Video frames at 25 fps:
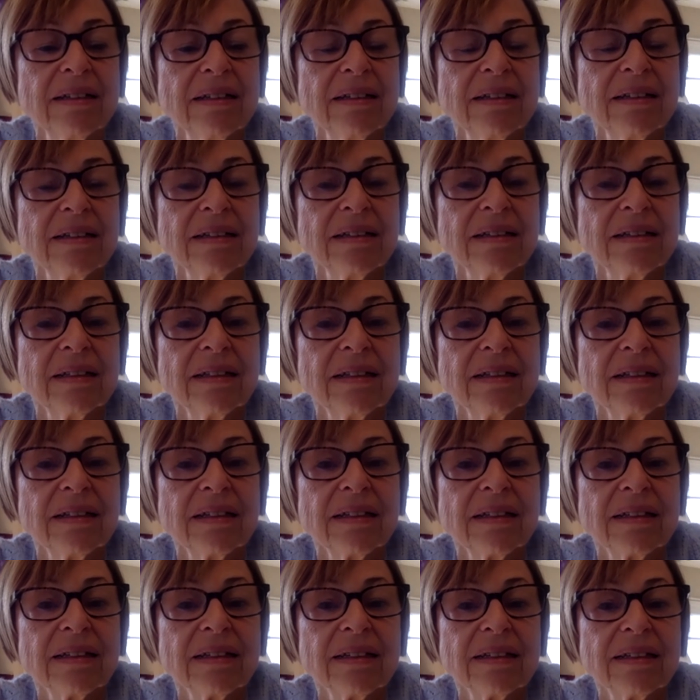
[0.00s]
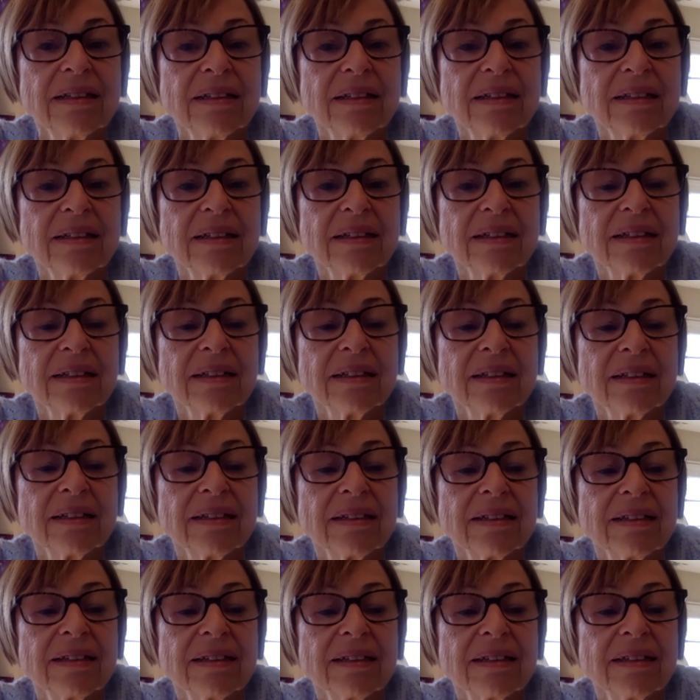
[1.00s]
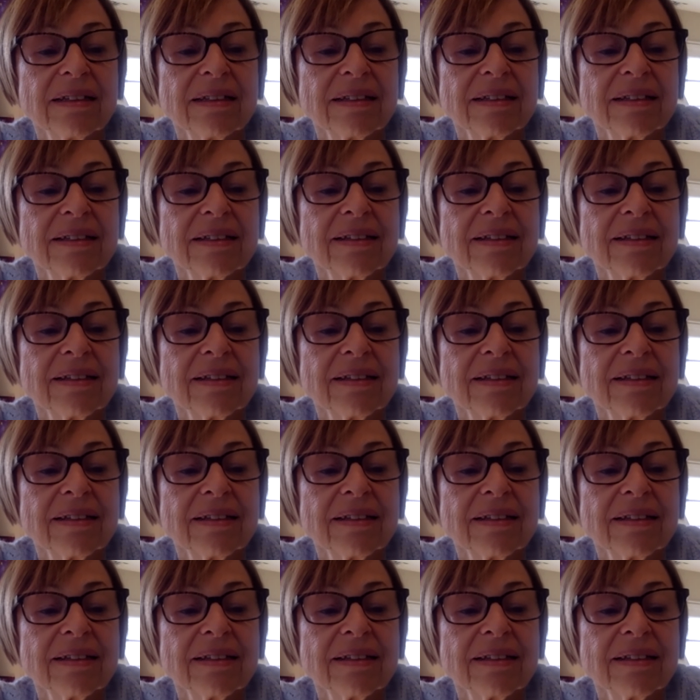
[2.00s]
[no speech]